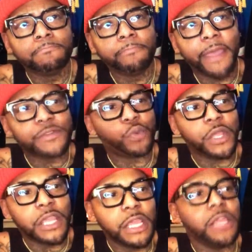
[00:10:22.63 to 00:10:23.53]
as we
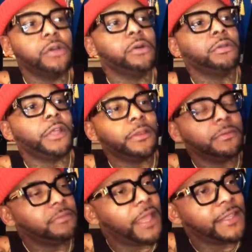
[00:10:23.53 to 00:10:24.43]
heal
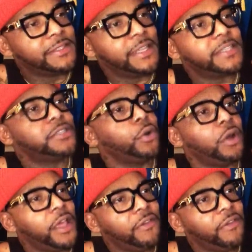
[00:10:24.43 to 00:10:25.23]
and exist or